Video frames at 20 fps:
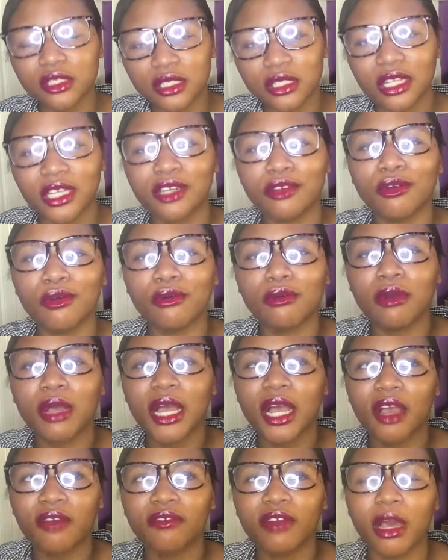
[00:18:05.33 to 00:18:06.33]
It don't
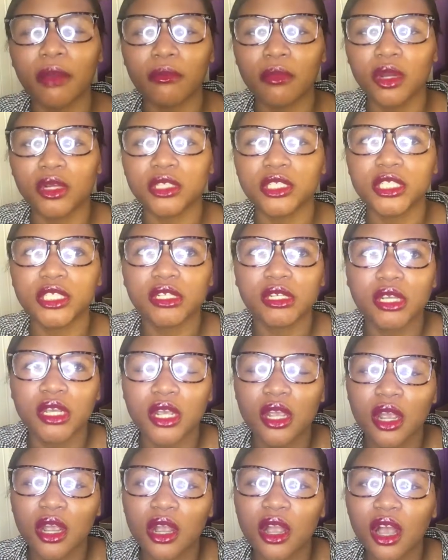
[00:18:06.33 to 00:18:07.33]
have that much
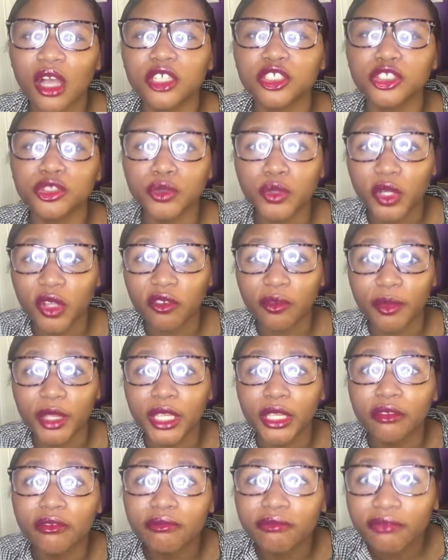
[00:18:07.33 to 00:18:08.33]
control of me.
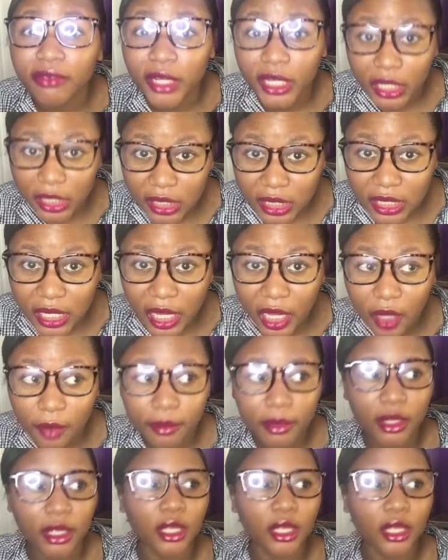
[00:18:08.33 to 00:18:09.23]
First time,